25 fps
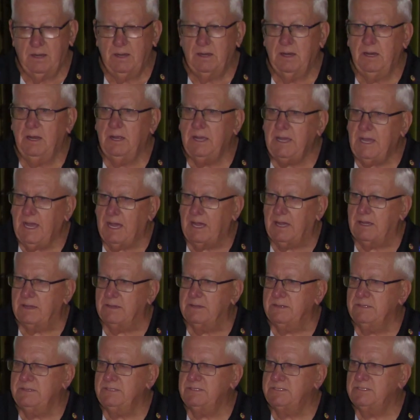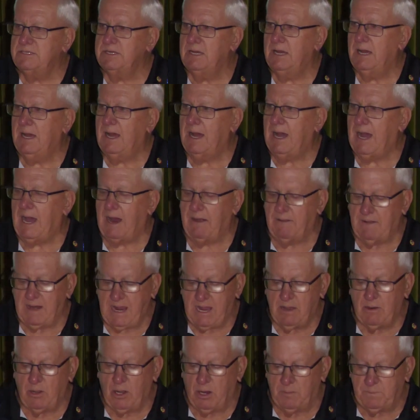Leos are
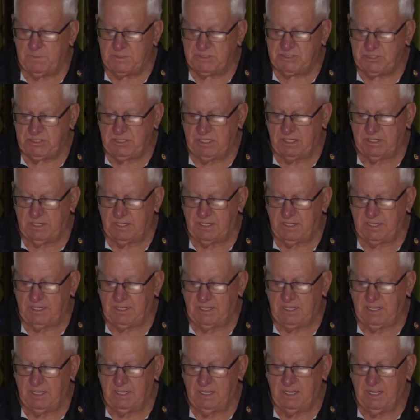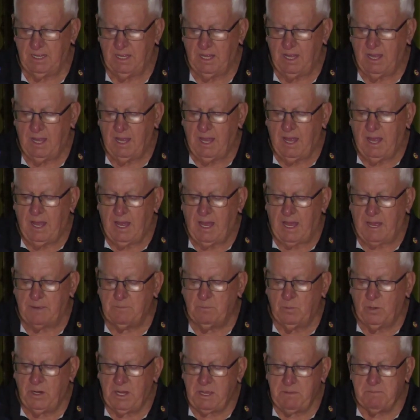our opportunity,
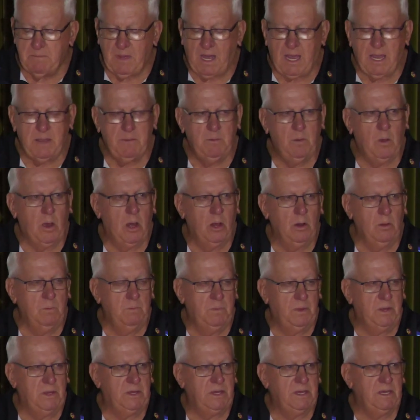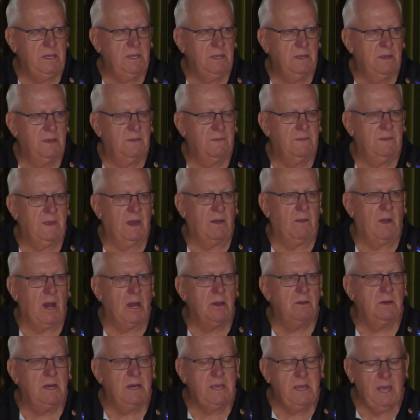and we may well be their
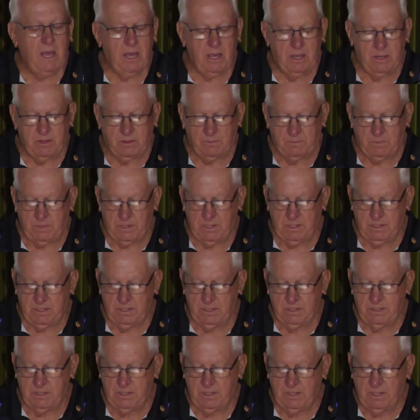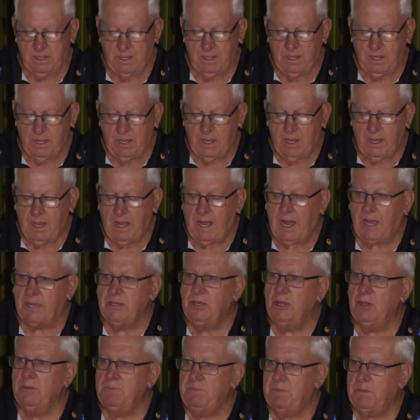only hope. Are
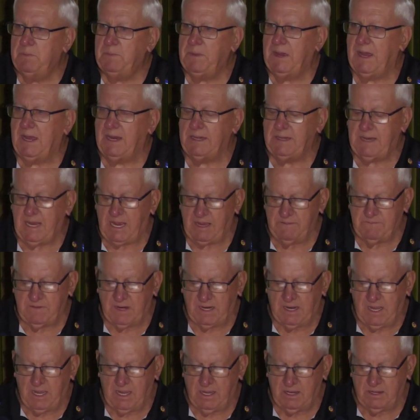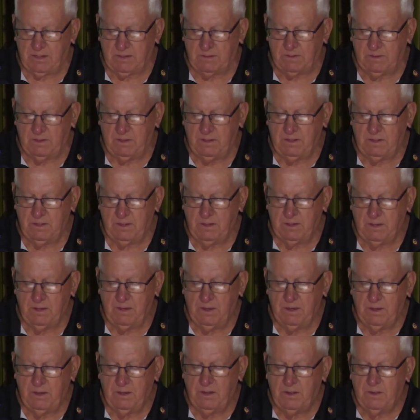you prepared to have a go?
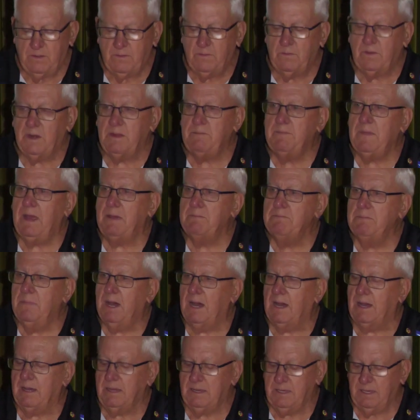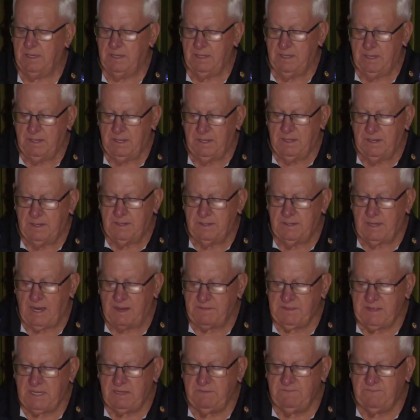Remember,
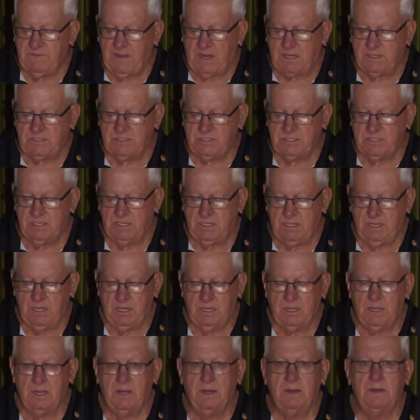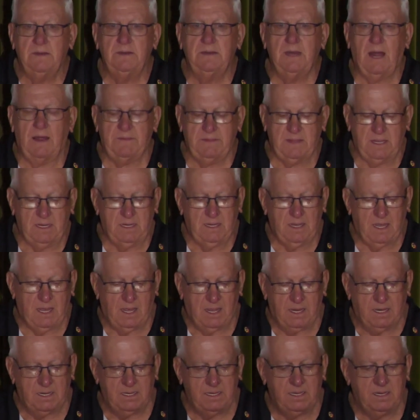nothing ventured, nothing
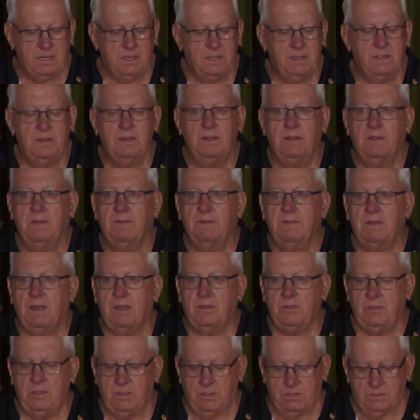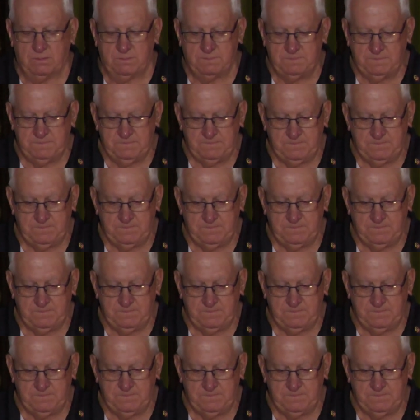gained. Thank you.